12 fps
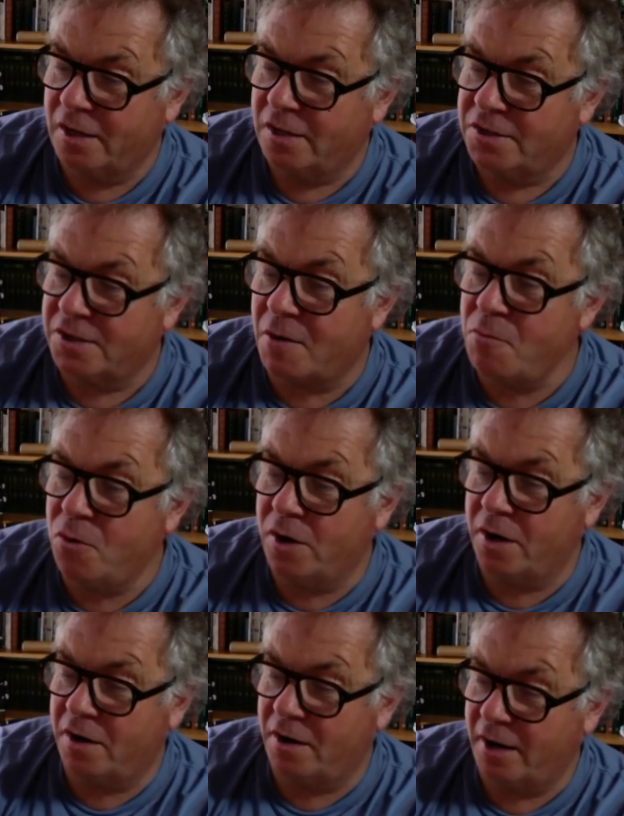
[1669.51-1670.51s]

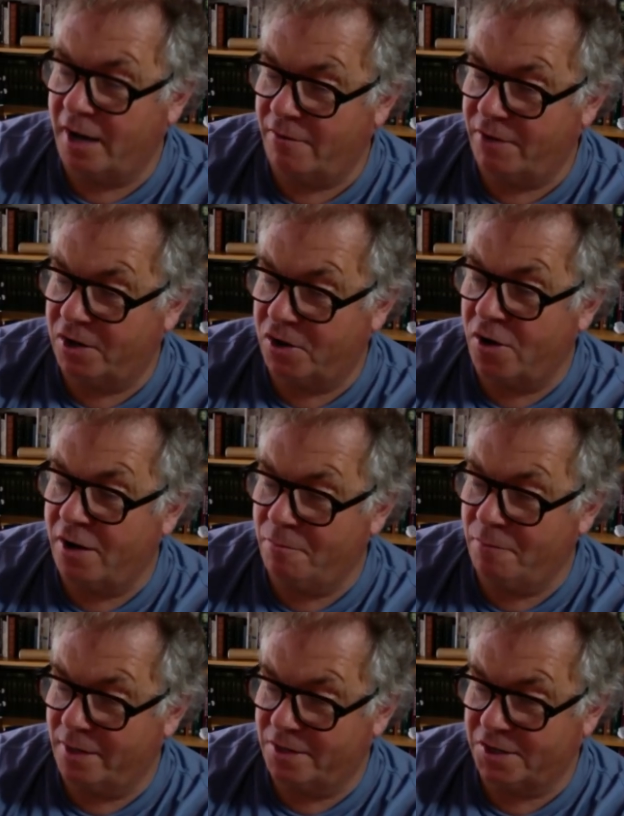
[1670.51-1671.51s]
Somewhere I have a
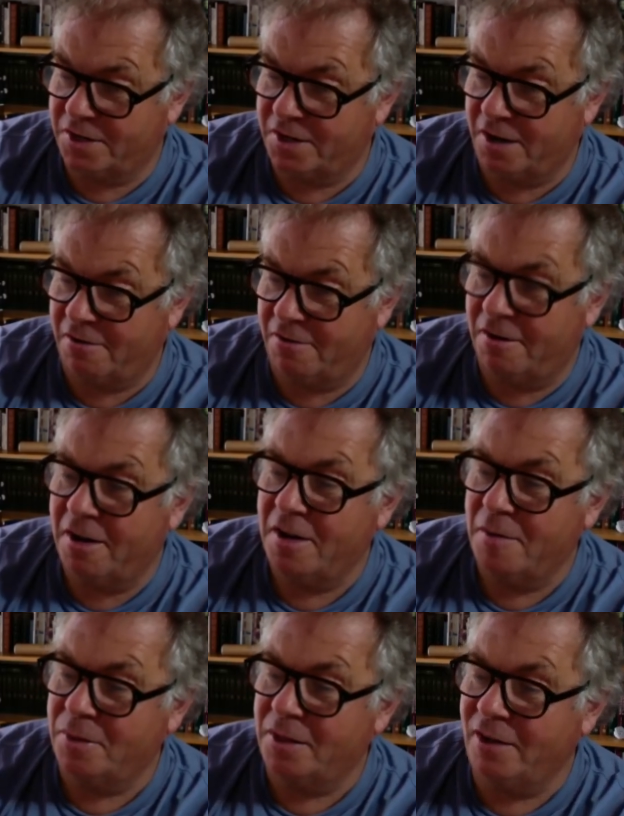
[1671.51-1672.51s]
Coinbase account.
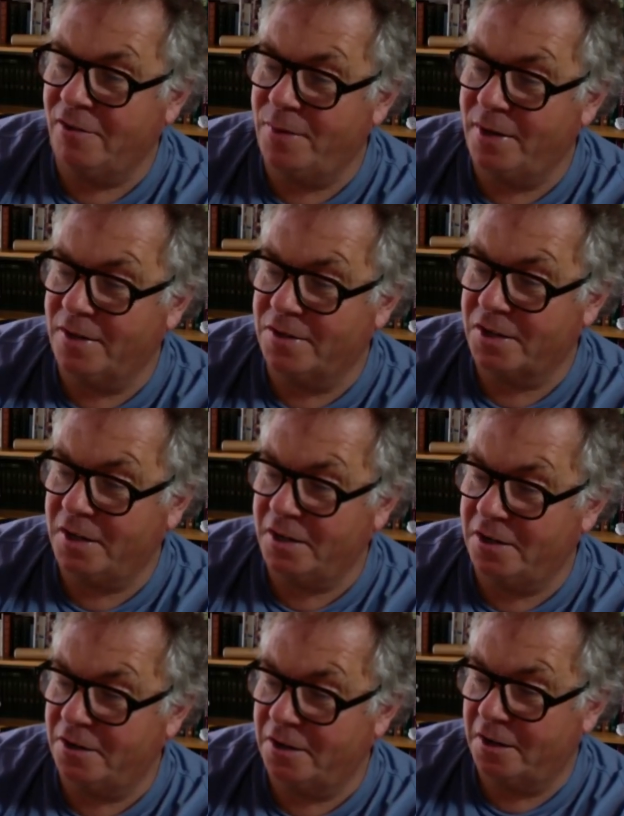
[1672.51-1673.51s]
Believe me, it's
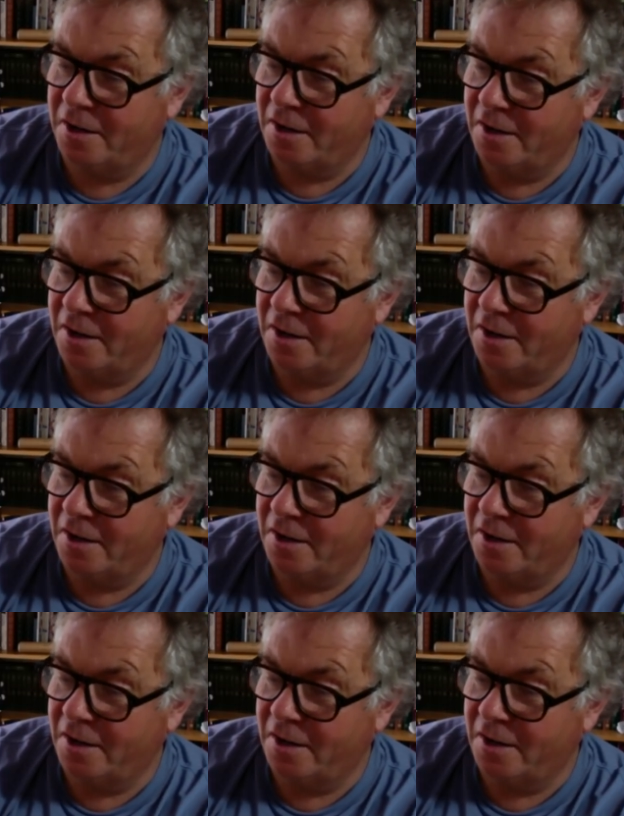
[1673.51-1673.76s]
here.